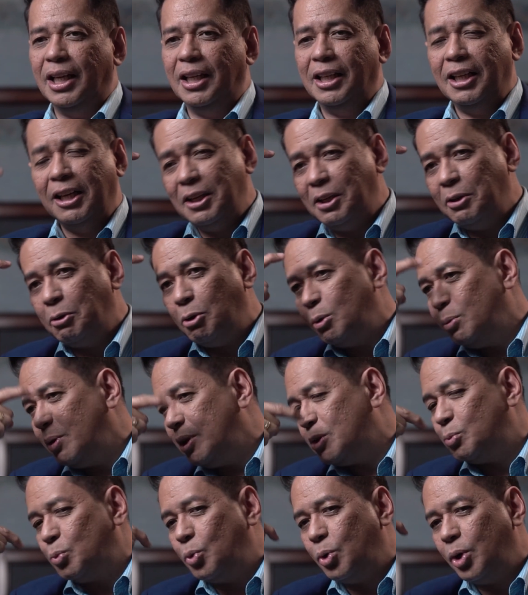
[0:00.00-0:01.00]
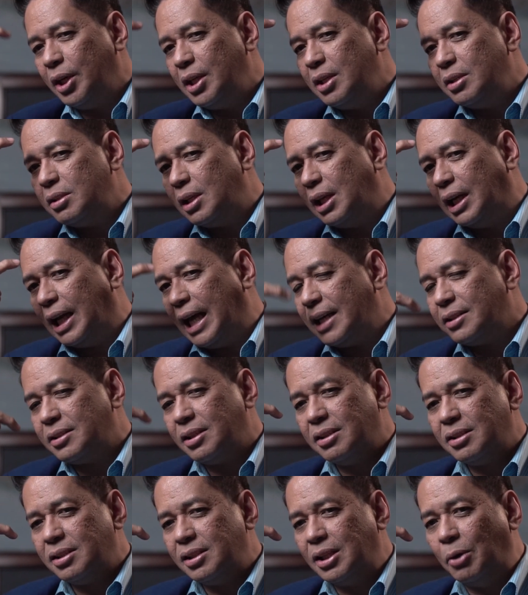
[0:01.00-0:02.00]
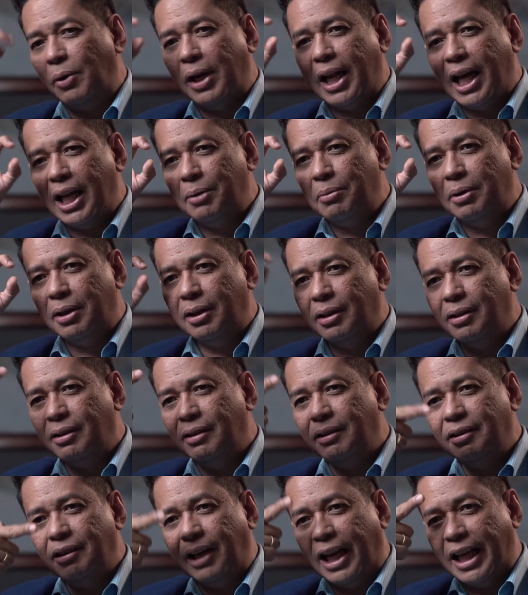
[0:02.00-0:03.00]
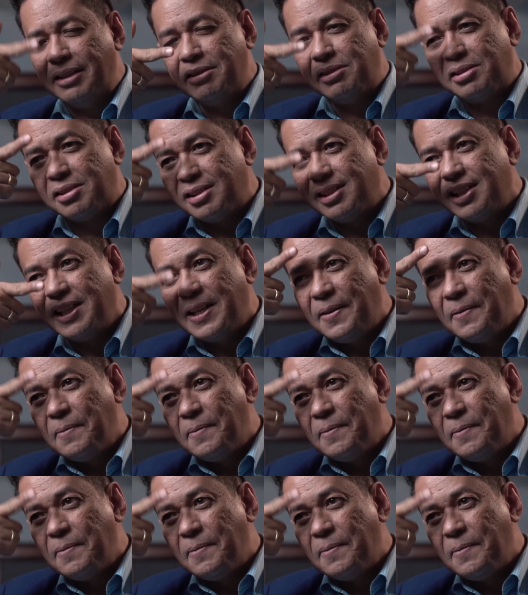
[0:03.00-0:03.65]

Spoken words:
And then he always wore these glasses na wala namang lens.